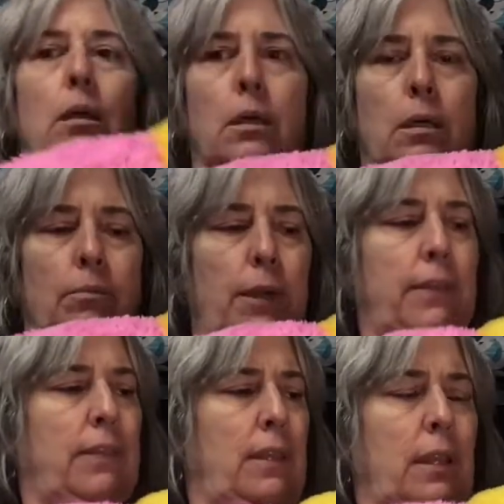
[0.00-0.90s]
Um, I
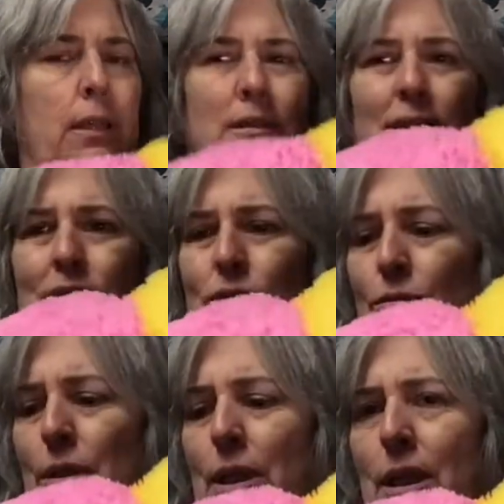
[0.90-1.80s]
think it's like
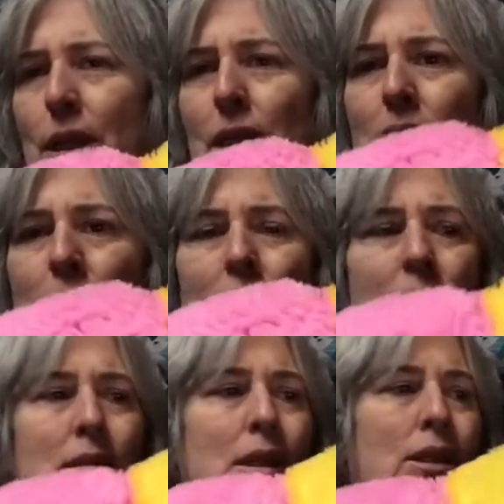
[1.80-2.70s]

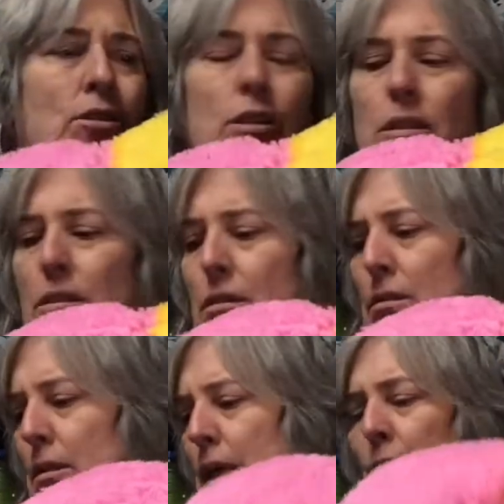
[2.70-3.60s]
26 inches
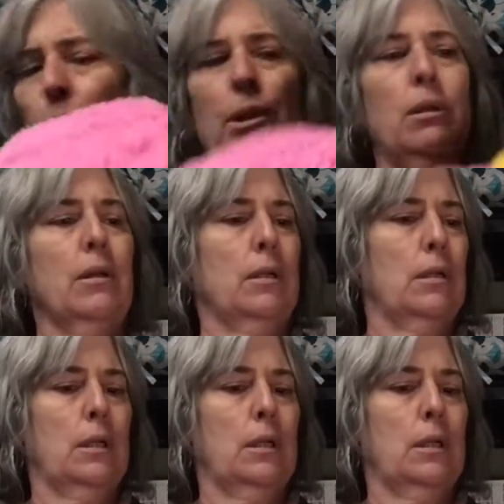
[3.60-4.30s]
caterpillar